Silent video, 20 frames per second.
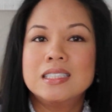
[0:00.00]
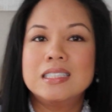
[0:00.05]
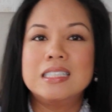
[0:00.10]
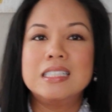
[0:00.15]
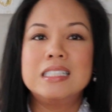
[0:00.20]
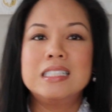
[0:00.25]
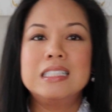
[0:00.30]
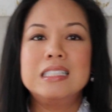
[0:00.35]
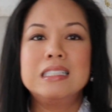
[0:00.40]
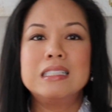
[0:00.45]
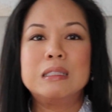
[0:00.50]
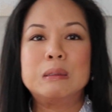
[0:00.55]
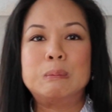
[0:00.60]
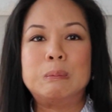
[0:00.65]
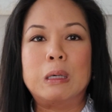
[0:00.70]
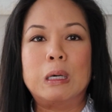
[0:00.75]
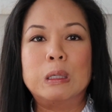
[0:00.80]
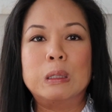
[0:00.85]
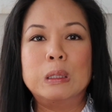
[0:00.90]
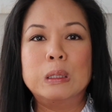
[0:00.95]
I think is
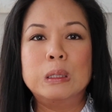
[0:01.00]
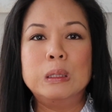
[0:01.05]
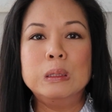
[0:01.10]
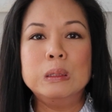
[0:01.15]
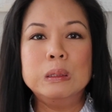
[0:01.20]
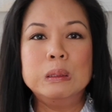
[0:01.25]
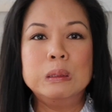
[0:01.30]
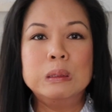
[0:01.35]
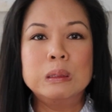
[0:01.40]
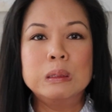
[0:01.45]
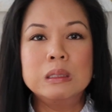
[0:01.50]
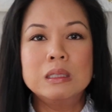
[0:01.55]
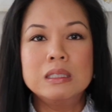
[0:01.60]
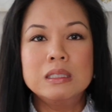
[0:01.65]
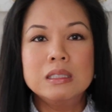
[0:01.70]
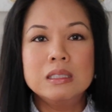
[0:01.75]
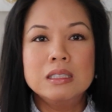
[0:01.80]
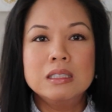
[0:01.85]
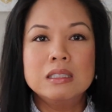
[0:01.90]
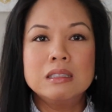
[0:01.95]
better,
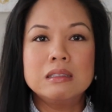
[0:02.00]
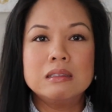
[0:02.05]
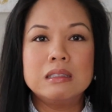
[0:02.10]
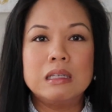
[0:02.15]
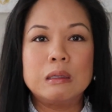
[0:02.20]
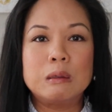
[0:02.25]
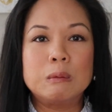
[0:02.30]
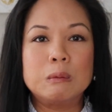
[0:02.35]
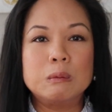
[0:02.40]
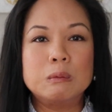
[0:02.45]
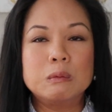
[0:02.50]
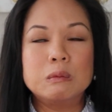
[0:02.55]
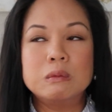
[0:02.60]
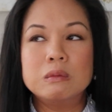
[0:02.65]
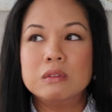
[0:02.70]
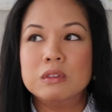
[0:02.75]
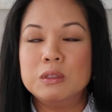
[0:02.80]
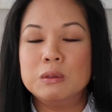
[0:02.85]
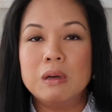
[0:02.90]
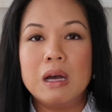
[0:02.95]
like,
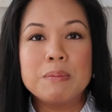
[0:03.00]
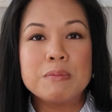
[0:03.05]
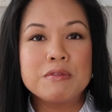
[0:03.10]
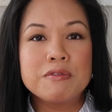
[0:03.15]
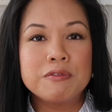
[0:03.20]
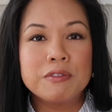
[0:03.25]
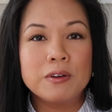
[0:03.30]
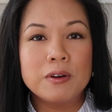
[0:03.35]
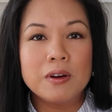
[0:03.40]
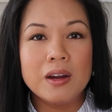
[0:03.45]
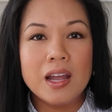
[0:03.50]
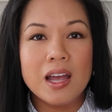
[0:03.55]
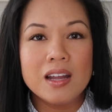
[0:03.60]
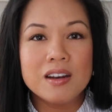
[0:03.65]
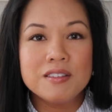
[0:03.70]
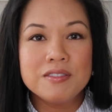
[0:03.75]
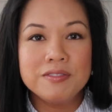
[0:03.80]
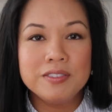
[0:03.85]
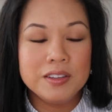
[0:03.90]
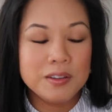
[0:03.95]
do I prefer
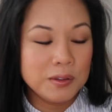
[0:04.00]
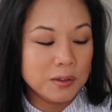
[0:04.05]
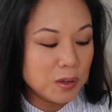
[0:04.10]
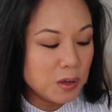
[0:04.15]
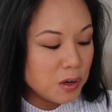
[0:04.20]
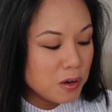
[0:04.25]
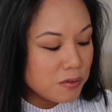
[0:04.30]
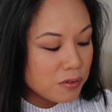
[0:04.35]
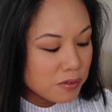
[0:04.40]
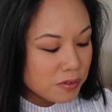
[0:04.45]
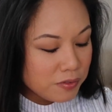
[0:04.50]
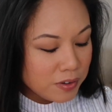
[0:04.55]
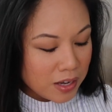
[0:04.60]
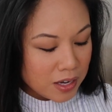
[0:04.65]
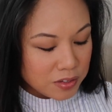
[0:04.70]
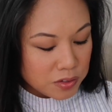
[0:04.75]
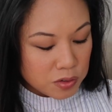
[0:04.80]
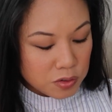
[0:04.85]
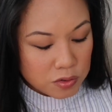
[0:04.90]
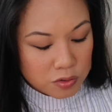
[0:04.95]
Ainifeel over
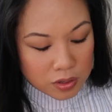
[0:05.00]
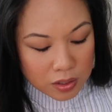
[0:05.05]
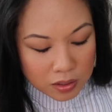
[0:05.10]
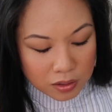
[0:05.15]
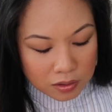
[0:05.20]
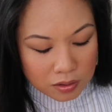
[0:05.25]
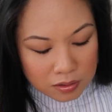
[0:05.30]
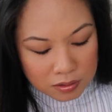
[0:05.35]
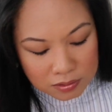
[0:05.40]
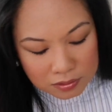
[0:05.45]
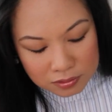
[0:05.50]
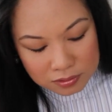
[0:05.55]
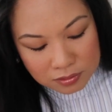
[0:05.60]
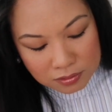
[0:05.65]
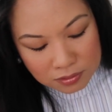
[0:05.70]
Fashion Drug?